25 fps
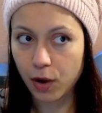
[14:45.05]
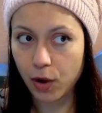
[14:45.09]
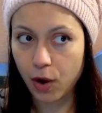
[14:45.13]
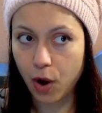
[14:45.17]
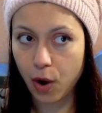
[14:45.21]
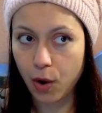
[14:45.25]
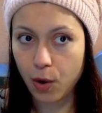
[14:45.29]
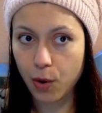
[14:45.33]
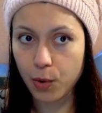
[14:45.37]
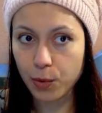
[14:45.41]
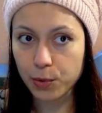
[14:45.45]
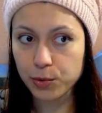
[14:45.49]

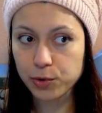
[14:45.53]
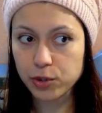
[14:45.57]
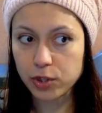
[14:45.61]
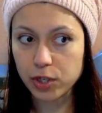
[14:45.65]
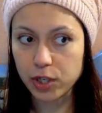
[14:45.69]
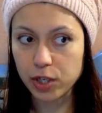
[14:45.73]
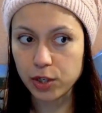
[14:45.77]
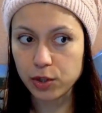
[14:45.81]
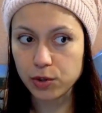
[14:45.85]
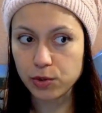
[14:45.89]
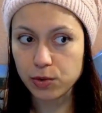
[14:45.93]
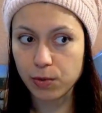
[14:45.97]

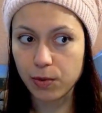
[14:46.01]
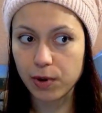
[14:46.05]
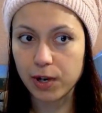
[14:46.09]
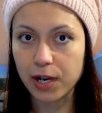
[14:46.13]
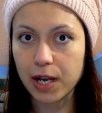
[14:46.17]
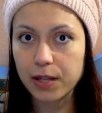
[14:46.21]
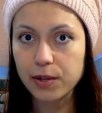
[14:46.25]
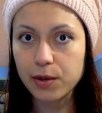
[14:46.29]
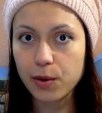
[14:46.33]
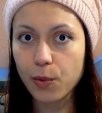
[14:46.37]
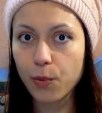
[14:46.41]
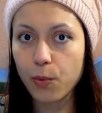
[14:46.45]
goes into
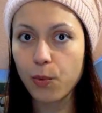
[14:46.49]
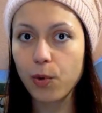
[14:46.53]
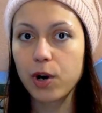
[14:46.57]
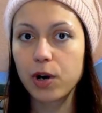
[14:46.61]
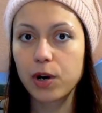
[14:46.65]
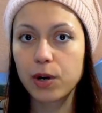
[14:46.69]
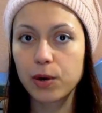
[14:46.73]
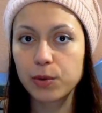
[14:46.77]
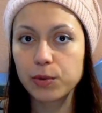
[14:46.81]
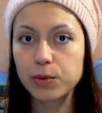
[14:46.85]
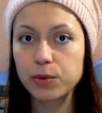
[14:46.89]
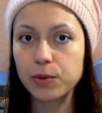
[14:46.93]
another
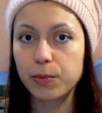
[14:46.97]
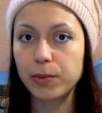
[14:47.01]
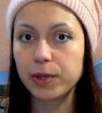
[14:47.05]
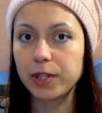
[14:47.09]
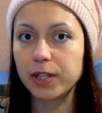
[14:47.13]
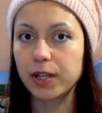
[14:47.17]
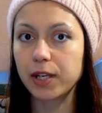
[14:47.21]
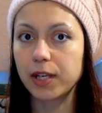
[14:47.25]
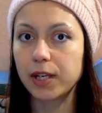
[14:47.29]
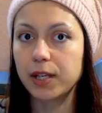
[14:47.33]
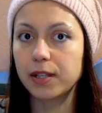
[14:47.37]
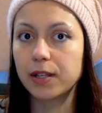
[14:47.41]
world
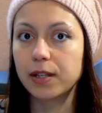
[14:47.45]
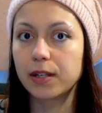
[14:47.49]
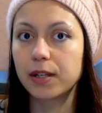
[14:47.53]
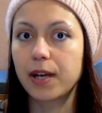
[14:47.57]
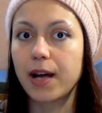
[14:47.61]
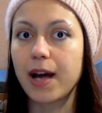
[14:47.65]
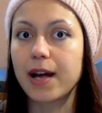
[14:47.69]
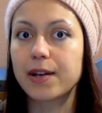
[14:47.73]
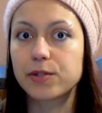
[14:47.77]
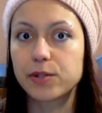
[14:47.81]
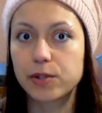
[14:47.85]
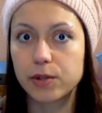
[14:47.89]
with a hidden
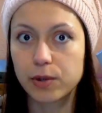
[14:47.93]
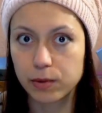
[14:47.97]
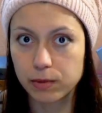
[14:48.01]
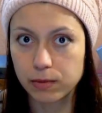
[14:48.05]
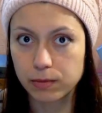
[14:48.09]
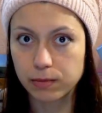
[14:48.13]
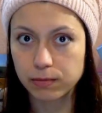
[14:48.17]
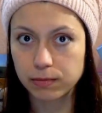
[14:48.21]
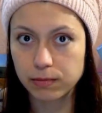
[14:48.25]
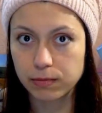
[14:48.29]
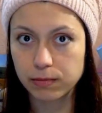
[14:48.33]
castle.